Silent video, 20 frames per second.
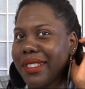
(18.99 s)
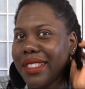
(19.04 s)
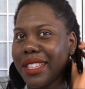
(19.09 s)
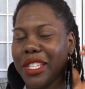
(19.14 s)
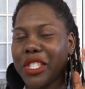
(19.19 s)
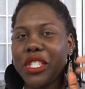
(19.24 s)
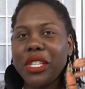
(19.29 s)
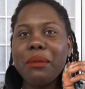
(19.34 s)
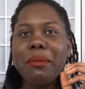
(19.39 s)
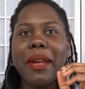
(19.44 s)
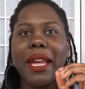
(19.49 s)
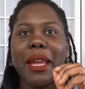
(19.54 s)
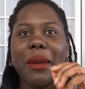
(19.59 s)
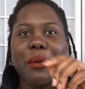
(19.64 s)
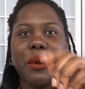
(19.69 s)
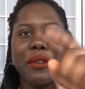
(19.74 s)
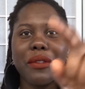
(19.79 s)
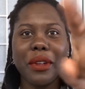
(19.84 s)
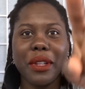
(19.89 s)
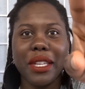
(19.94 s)
They should make it
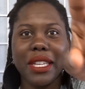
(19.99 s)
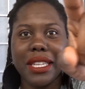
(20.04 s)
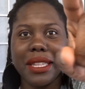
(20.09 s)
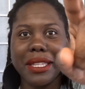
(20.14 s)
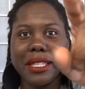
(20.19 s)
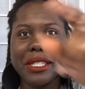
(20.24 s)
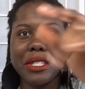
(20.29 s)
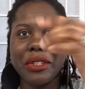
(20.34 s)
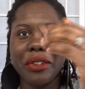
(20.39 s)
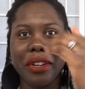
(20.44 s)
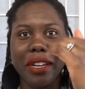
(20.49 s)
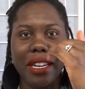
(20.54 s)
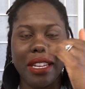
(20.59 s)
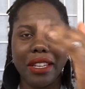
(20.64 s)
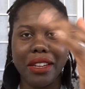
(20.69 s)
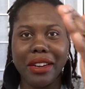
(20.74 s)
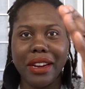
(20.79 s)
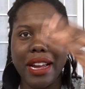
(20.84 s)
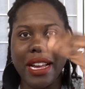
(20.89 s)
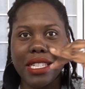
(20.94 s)
where if you look at the
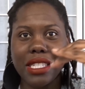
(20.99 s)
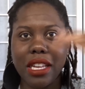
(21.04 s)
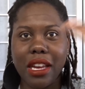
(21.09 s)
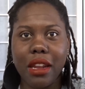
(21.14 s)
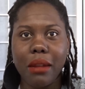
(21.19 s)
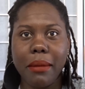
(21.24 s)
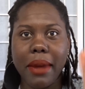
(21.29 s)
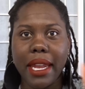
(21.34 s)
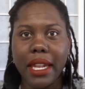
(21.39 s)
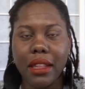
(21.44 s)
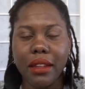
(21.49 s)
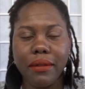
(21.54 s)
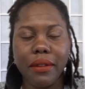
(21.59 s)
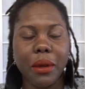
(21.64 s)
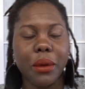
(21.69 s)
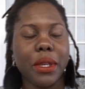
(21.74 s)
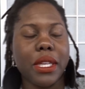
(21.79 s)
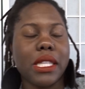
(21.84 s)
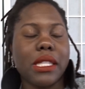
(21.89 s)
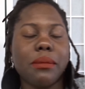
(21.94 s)
screen, your eyes automatically
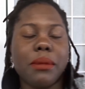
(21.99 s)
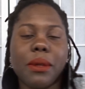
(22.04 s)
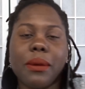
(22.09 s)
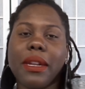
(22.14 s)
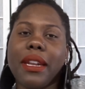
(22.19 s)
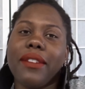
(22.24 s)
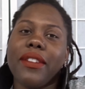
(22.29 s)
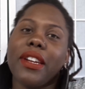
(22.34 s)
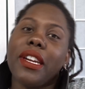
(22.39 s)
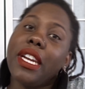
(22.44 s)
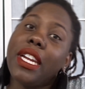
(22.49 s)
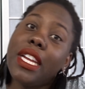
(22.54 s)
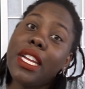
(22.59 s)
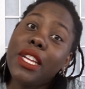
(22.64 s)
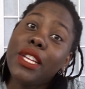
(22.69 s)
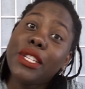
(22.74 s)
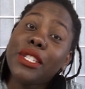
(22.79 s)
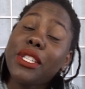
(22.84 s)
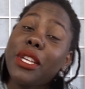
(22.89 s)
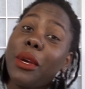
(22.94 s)
focus, but whatever.
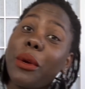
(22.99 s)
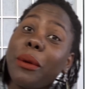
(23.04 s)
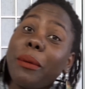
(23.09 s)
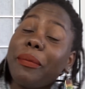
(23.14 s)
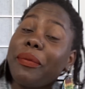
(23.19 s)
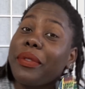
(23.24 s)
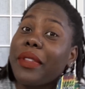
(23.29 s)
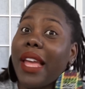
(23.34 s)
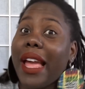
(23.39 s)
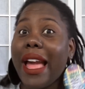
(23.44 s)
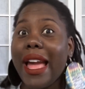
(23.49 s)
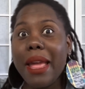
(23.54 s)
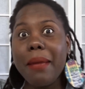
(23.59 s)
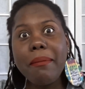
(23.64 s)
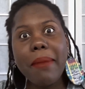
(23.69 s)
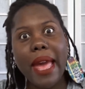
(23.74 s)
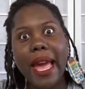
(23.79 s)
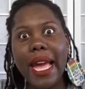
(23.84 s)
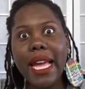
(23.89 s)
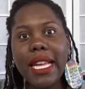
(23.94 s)
So
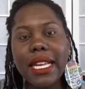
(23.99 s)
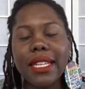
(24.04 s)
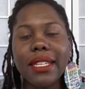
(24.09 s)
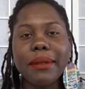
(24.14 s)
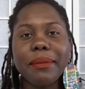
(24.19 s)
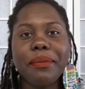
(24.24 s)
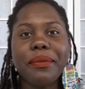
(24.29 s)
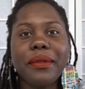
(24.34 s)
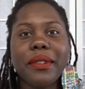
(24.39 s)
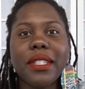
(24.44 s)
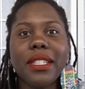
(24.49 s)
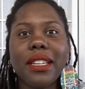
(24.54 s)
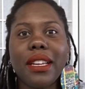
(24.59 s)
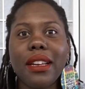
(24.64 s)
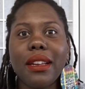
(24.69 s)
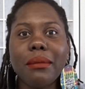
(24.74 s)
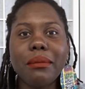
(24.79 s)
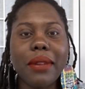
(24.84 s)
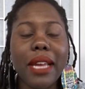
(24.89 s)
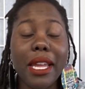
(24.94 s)
I'm back.
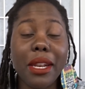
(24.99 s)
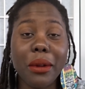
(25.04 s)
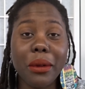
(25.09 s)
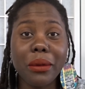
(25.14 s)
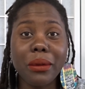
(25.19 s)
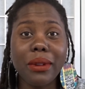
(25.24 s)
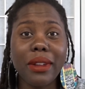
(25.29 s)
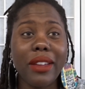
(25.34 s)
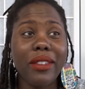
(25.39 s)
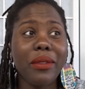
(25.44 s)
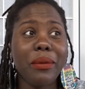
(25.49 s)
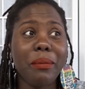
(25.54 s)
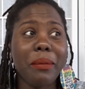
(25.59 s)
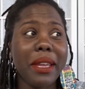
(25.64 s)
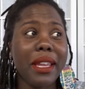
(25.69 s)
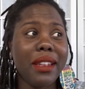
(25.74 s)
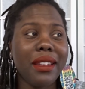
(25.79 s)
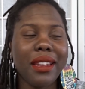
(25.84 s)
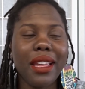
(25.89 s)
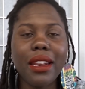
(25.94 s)
I know I've
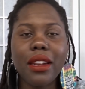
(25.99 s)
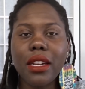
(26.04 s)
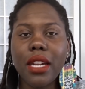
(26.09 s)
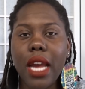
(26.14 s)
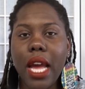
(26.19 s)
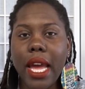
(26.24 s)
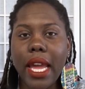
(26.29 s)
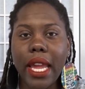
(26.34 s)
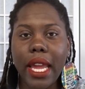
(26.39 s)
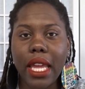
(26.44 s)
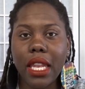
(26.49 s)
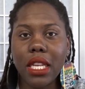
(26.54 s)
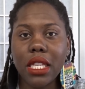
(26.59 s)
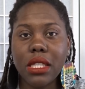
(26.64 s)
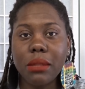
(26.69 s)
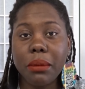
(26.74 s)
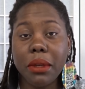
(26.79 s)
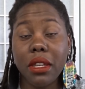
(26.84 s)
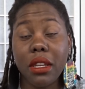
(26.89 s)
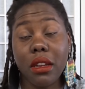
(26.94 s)
been not on a
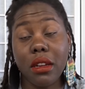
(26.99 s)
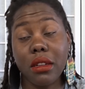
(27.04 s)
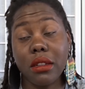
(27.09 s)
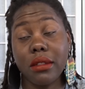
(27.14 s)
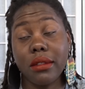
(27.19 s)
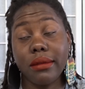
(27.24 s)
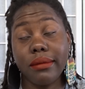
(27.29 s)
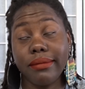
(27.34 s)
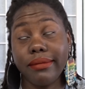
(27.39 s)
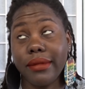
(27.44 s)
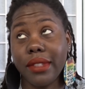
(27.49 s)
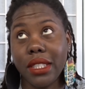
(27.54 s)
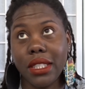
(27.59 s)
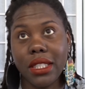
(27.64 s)
hiatus, but y'all